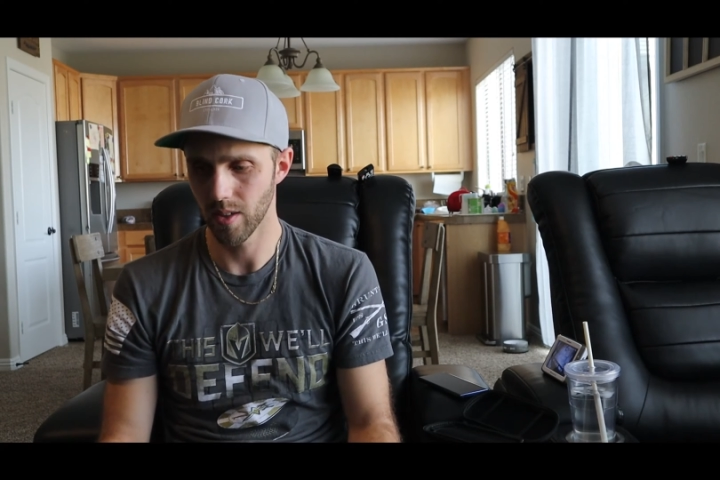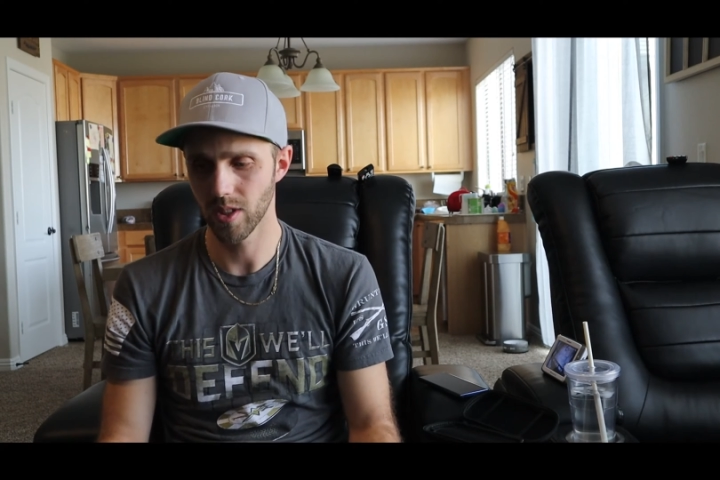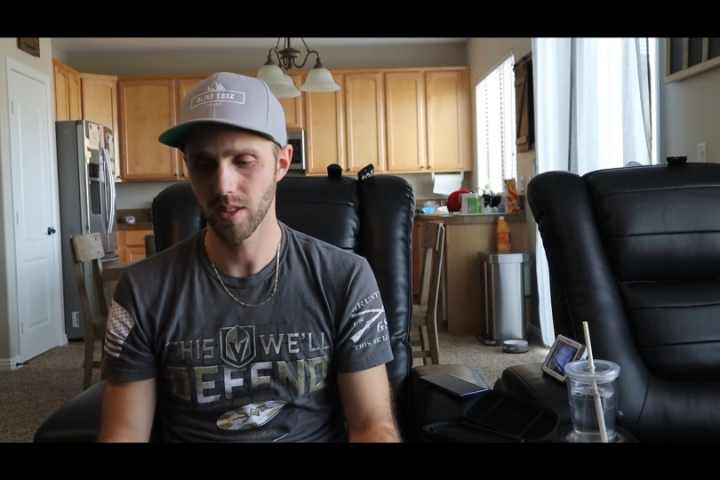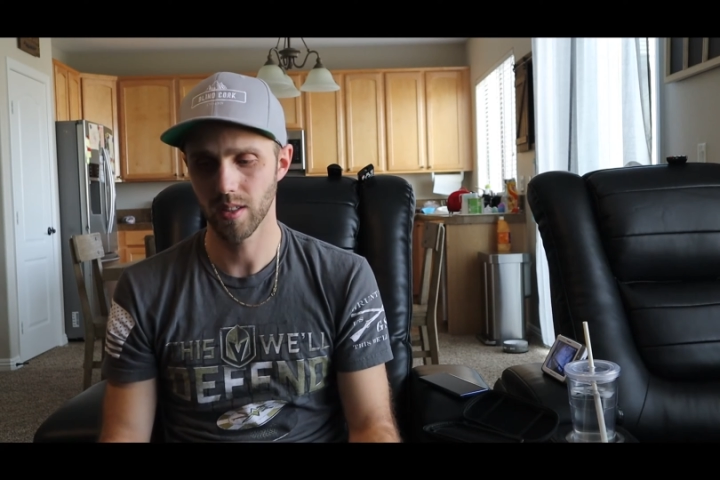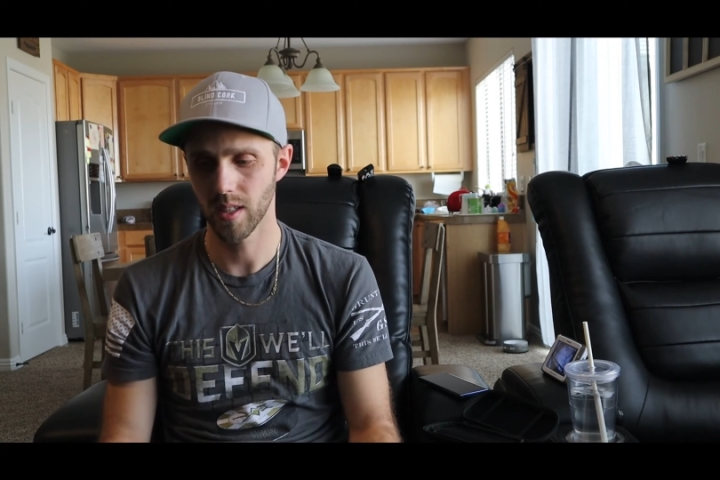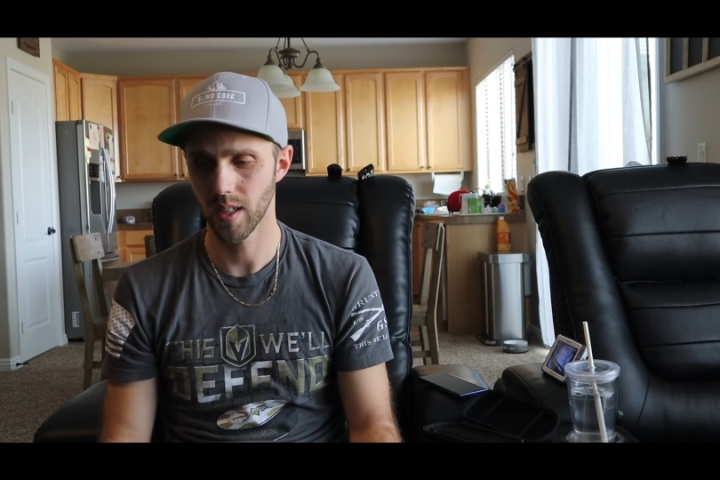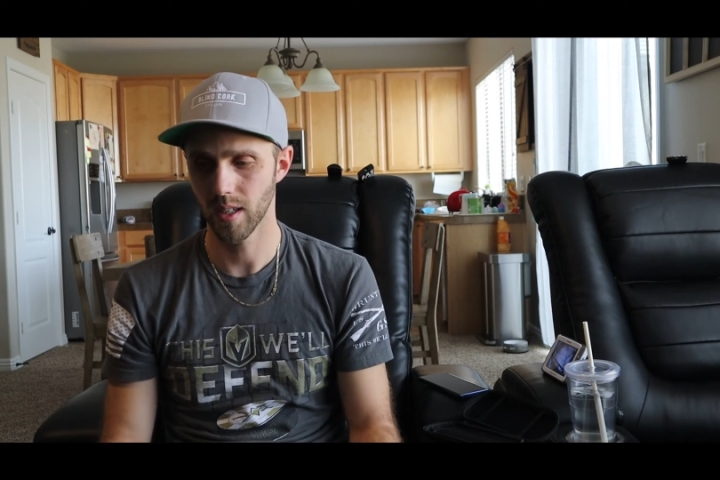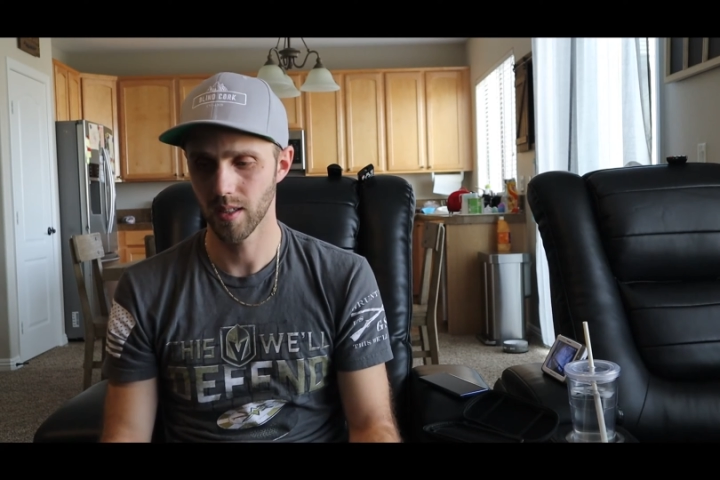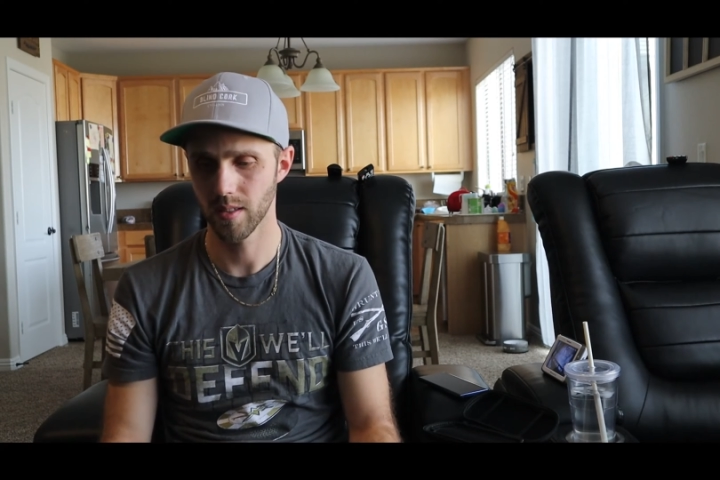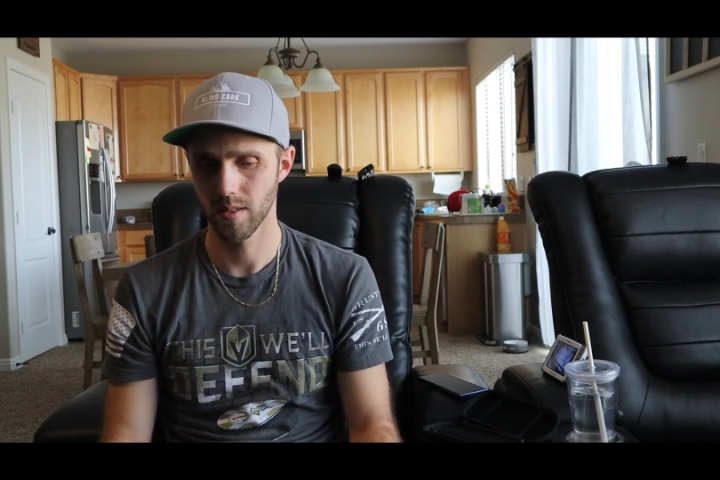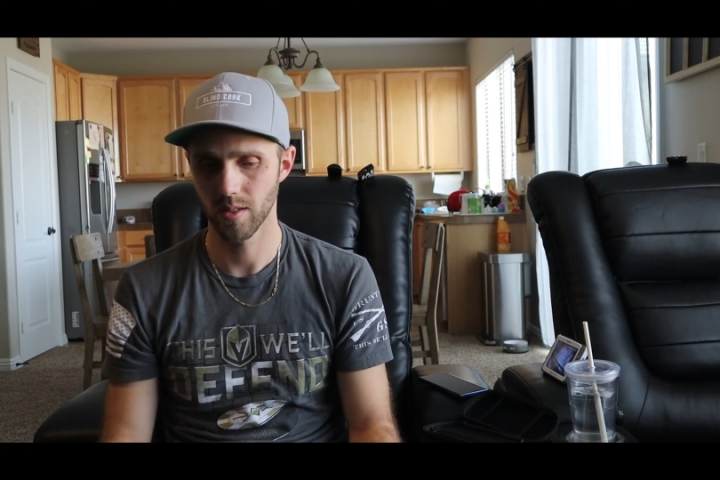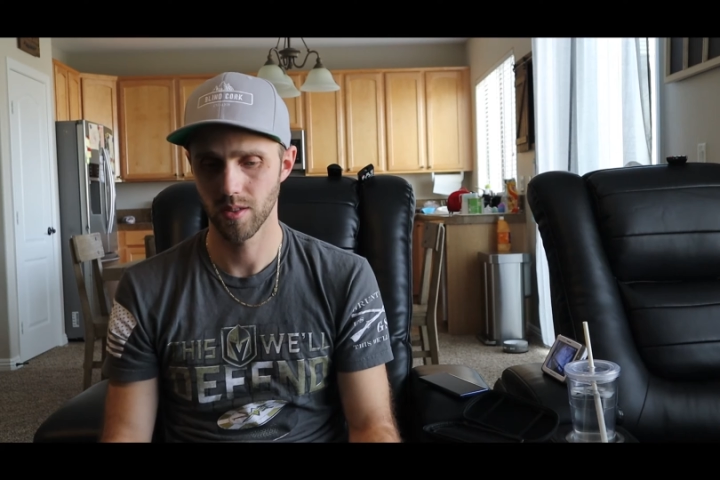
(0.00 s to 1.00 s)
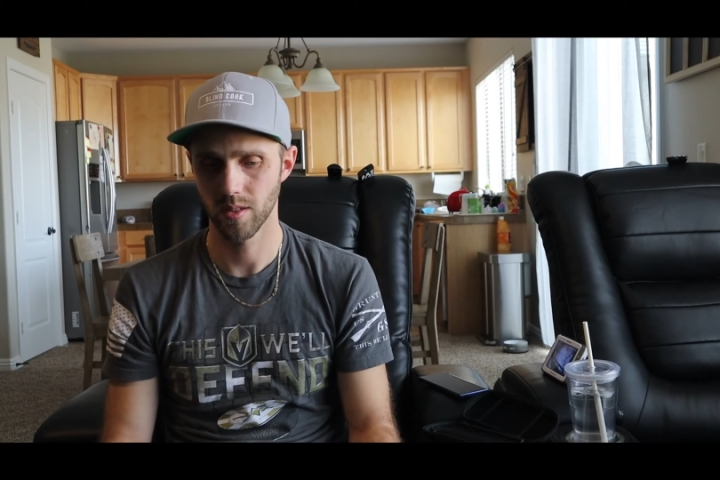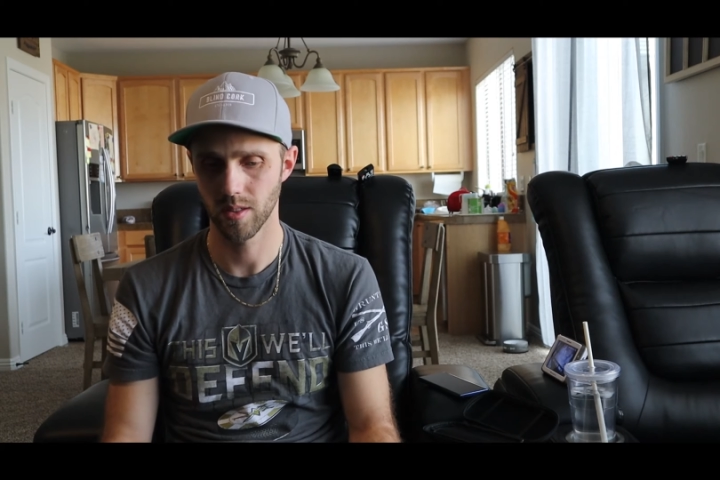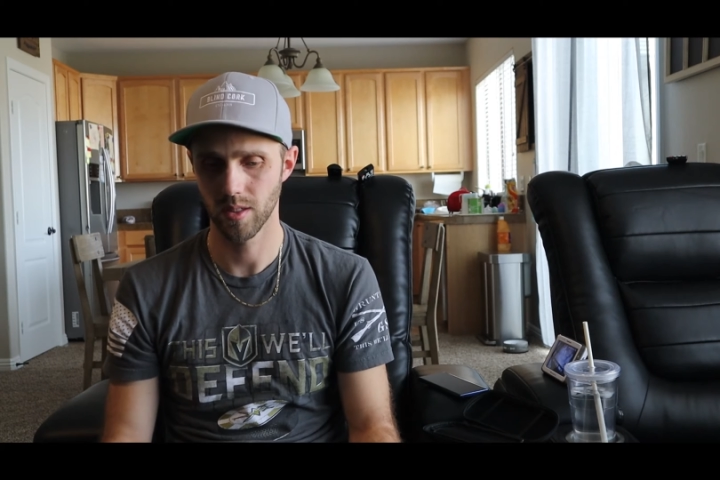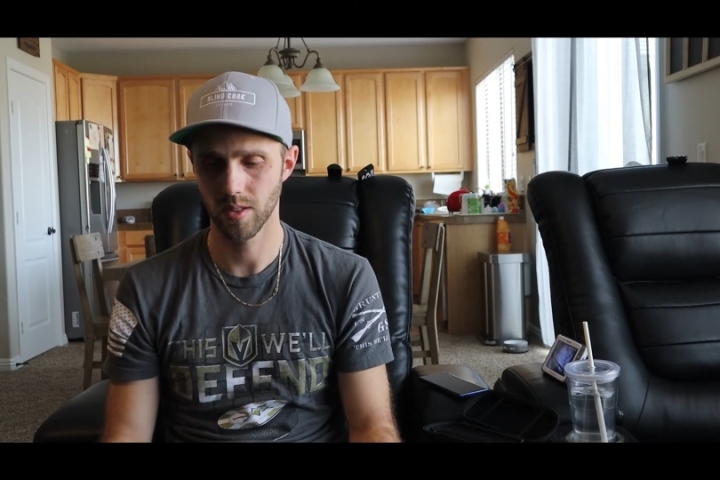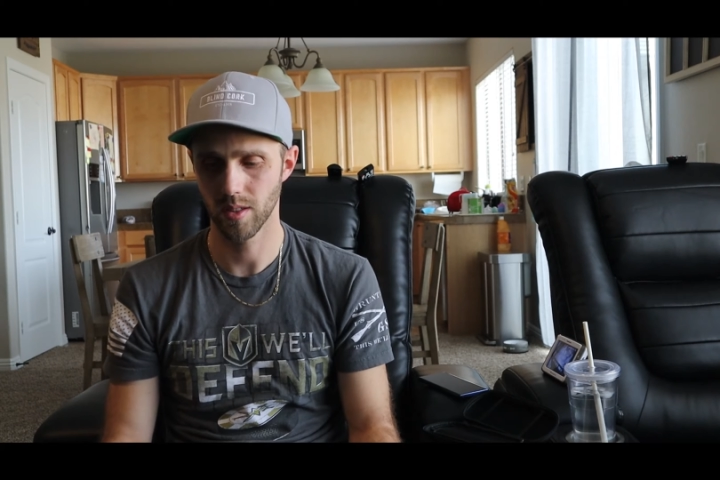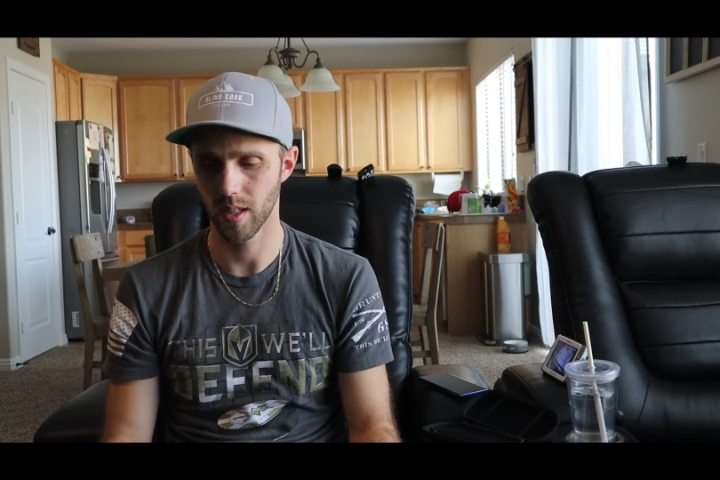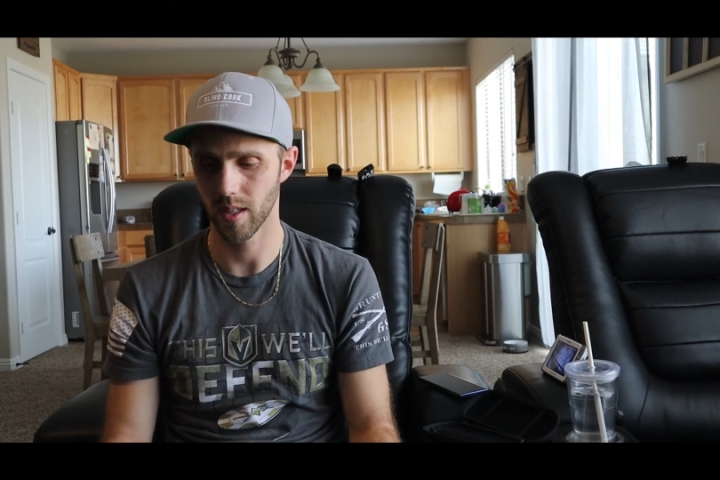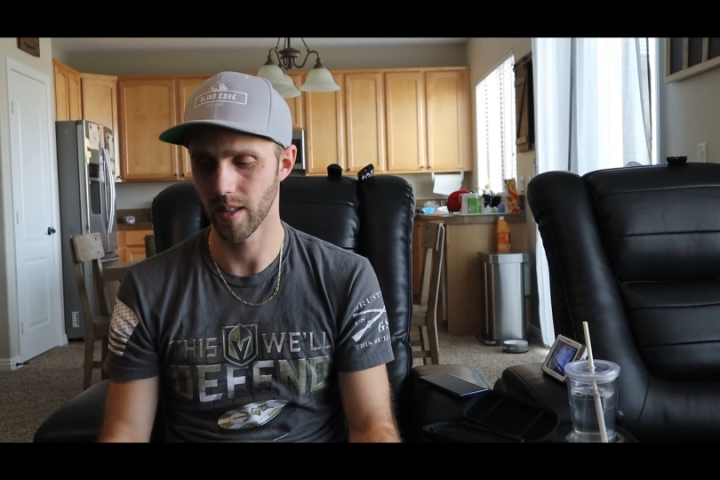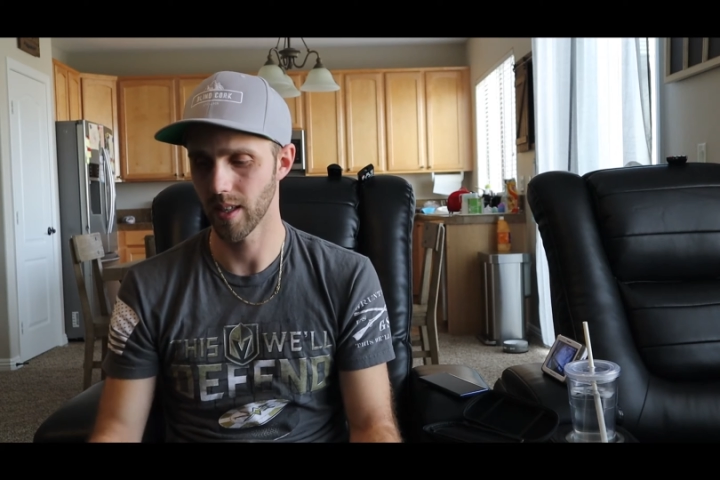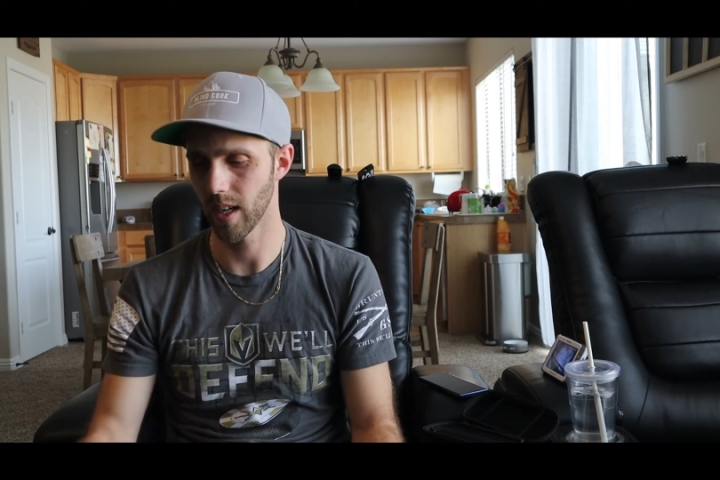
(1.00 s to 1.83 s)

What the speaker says: just And